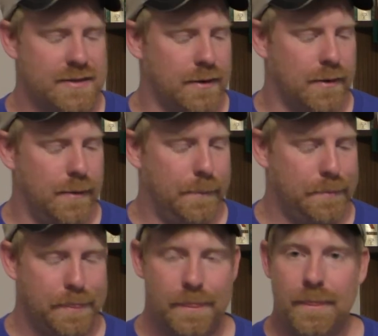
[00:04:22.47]
So
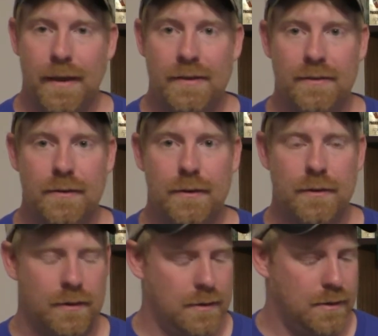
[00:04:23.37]
that's a
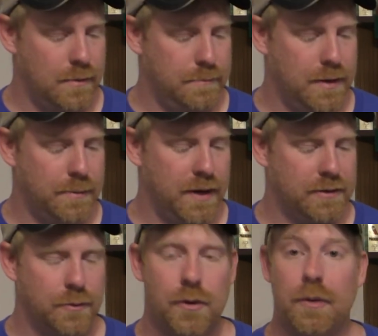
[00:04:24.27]
little bit
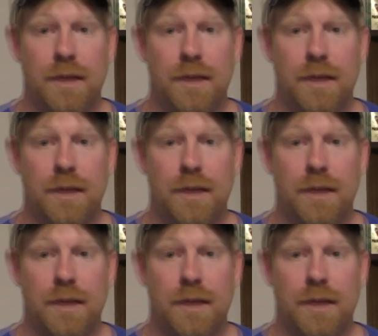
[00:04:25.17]
about the warmth.